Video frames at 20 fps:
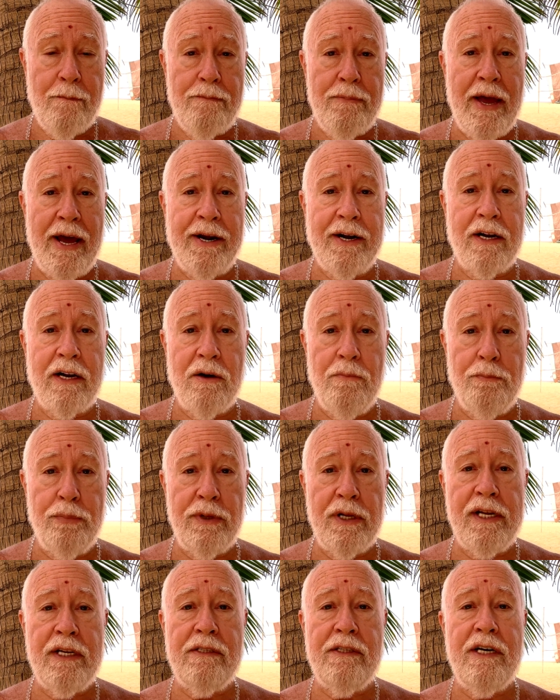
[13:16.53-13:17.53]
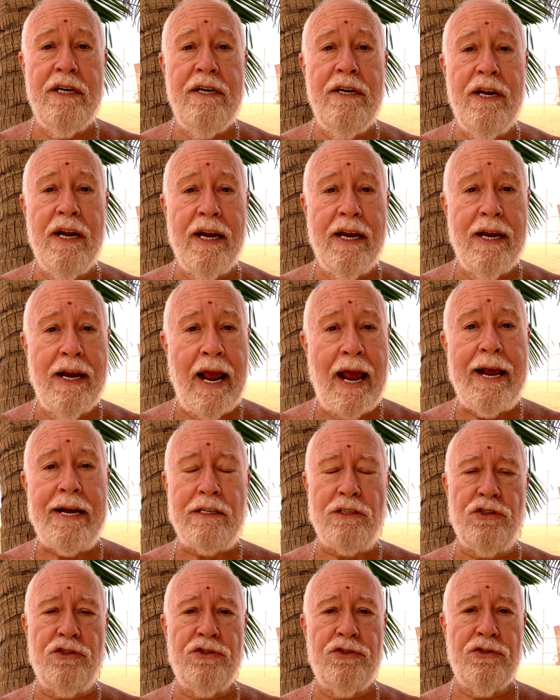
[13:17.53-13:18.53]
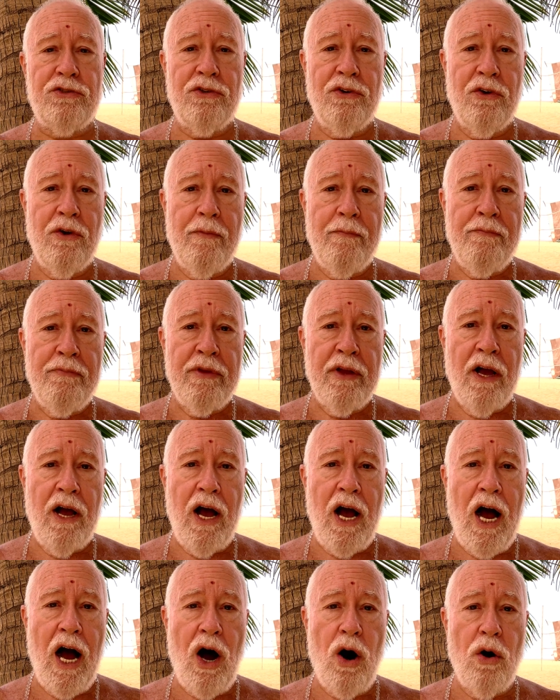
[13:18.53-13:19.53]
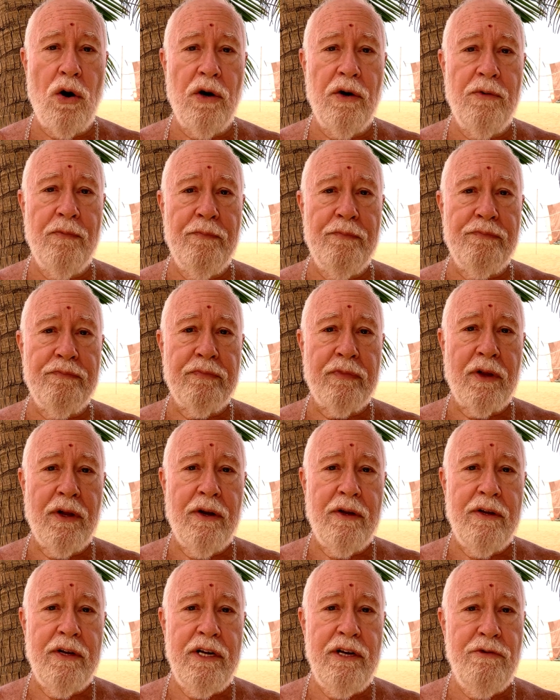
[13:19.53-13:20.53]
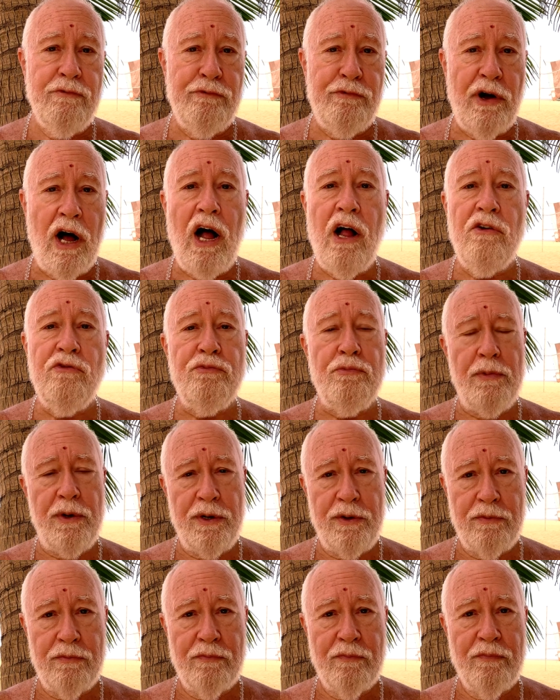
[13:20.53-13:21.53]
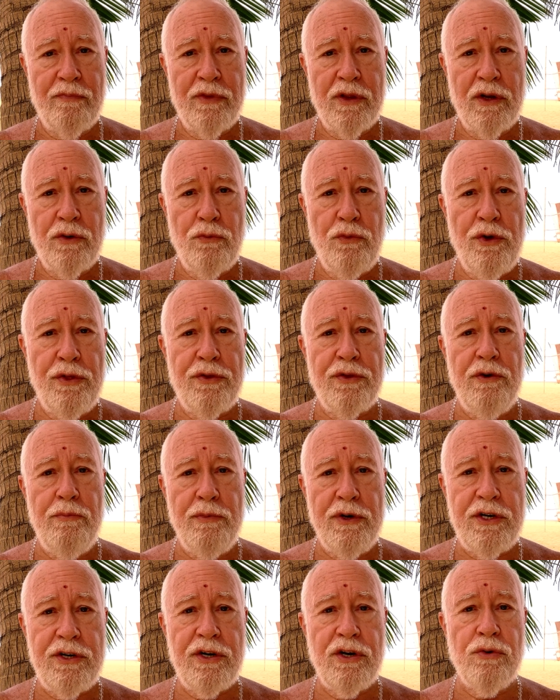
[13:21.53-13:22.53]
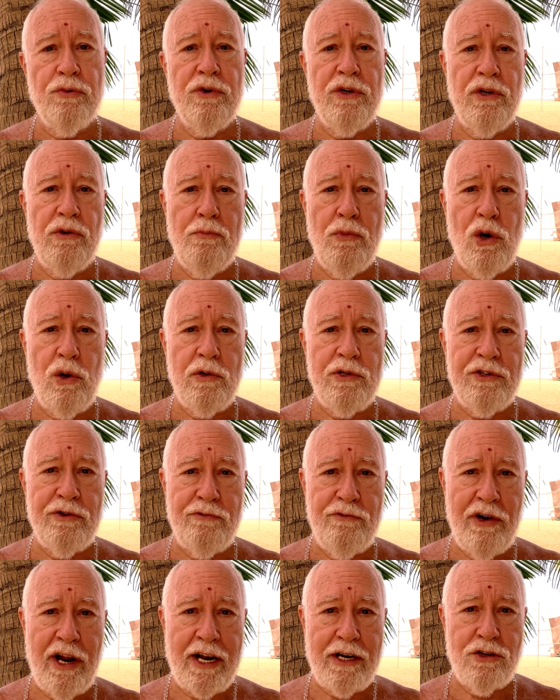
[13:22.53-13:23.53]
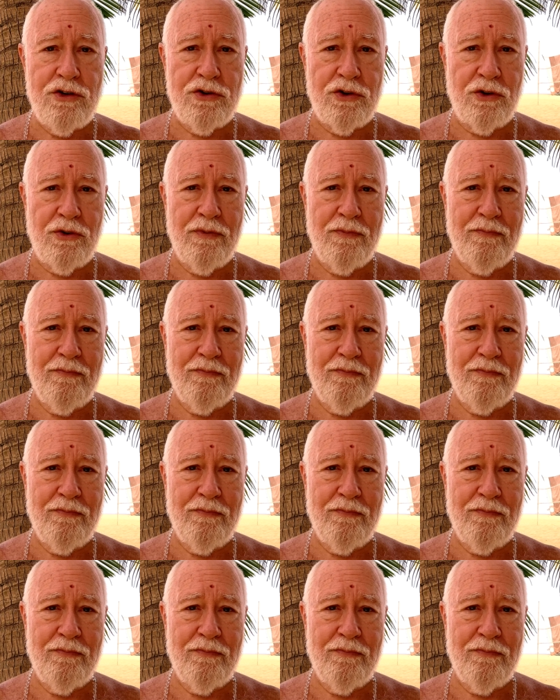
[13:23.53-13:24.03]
that it completely negates our involvement with the material modes of nature.